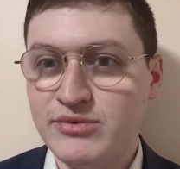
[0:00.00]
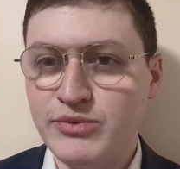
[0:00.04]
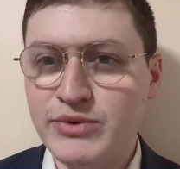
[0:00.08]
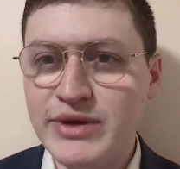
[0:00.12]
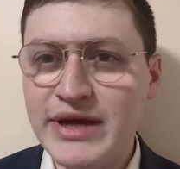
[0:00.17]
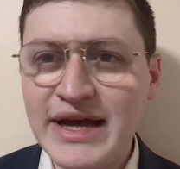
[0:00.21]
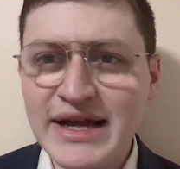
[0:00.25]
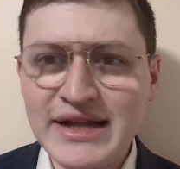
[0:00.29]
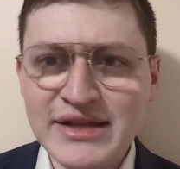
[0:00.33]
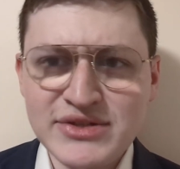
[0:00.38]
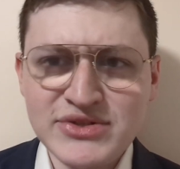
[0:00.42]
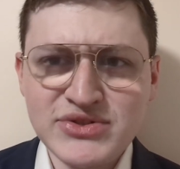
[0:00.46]

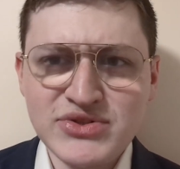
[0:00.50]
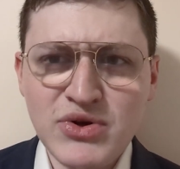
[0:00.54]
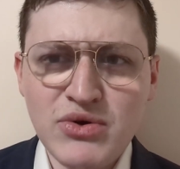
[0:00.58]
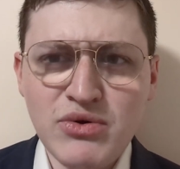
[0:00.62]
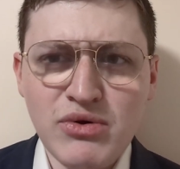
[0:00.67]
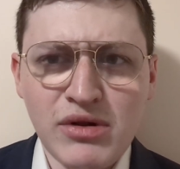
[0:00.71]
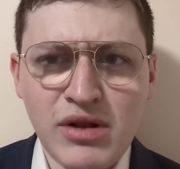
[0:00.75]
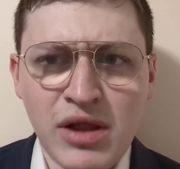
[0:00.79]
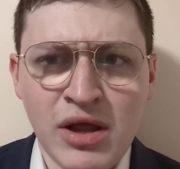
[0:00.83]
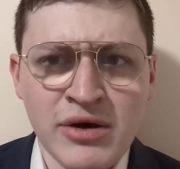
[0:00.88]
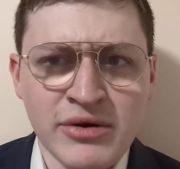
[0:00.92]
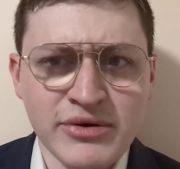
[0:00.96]
We got so
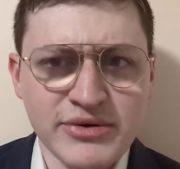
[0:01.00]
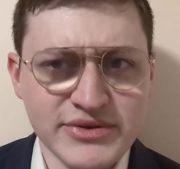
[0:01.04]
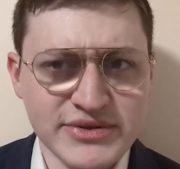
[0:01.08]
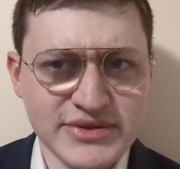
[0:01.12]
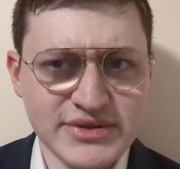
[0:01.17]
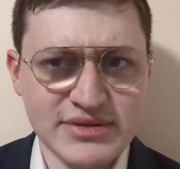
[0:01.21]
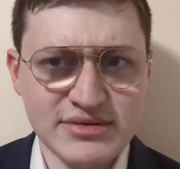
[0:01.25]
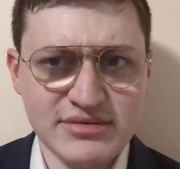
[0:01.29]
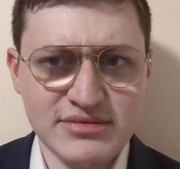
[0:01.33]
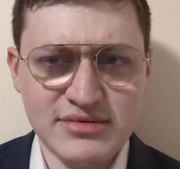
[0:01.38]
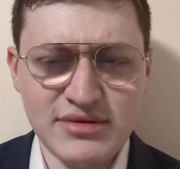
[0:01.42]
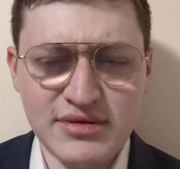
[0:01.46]

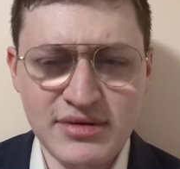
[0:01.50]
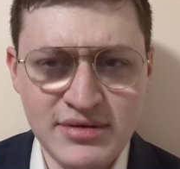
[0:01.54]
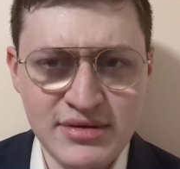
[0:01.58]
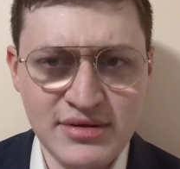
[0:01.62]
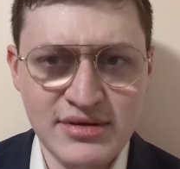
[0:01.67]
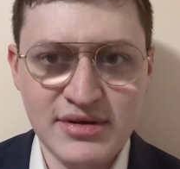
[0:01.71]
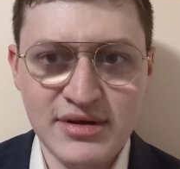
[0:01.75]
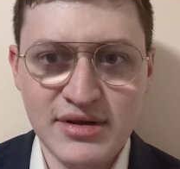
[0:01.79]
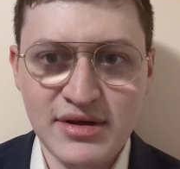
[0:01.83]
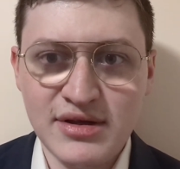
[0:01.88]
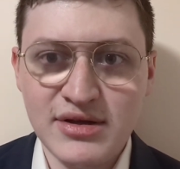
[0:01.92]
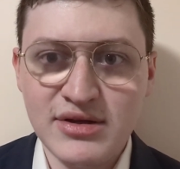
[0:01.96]
close,
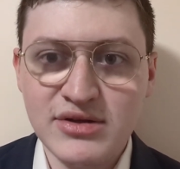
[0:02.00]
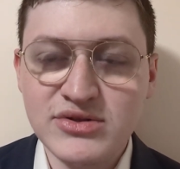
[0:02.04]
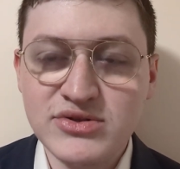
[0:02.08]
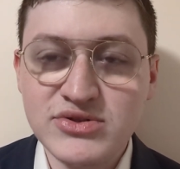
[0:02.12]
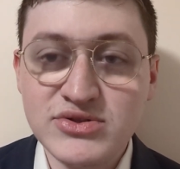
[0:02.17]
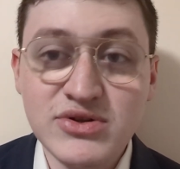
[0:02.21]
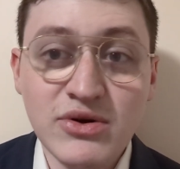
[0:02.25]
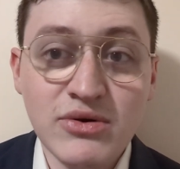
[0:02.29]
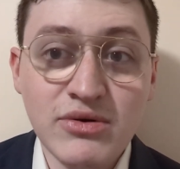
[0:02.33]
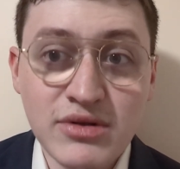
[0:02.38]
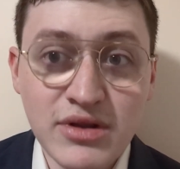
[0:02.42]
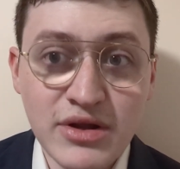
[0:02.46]

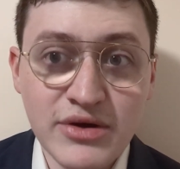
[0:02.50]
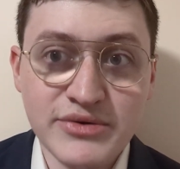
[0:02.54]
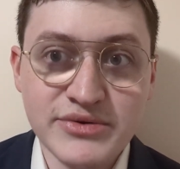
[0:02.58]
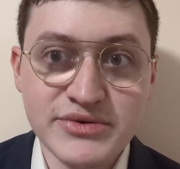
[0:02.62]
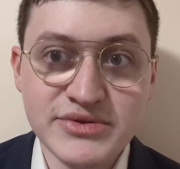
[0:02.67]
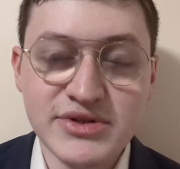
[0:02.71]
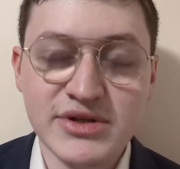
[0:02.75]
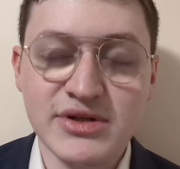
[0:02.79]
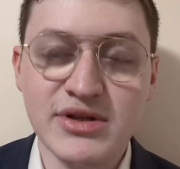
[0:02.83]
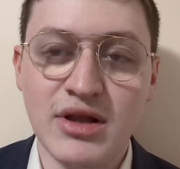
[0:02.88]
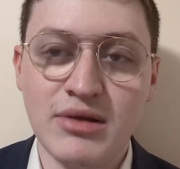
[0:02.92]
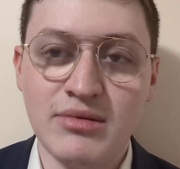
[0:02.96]
so
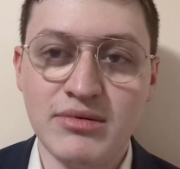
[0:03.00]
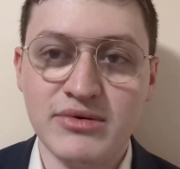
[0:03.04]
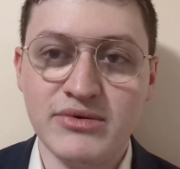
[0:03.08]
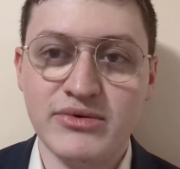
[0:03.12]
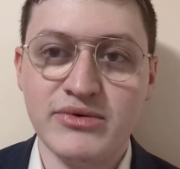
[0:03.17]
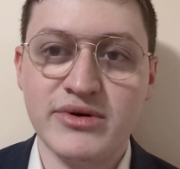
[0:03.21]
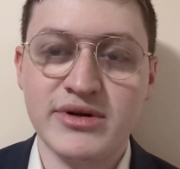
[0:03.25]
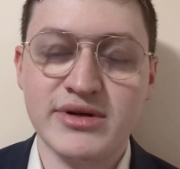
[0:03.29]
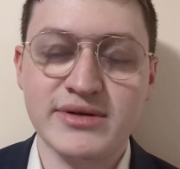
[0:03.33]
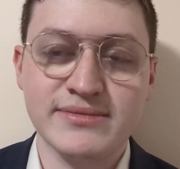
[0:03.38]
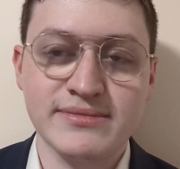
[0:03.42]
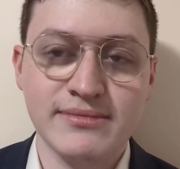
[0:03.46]
close to global
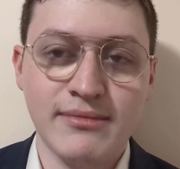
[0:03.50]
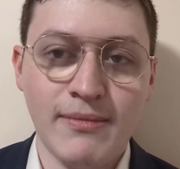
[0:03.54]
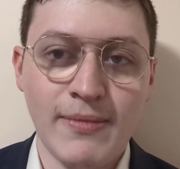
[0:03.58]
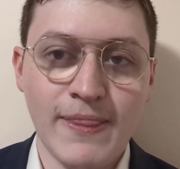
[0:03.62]
war.